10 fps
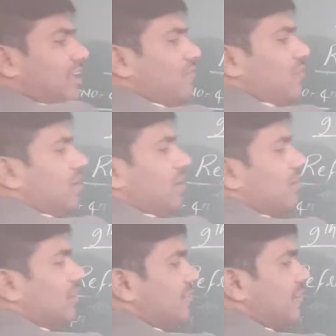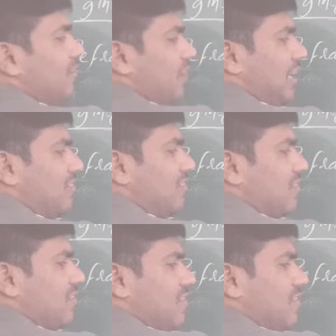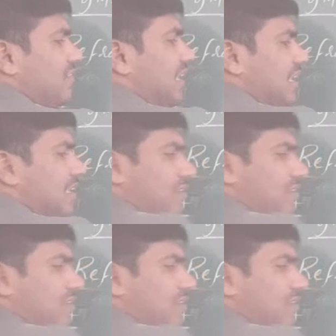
Then what? This is the first, this is the second.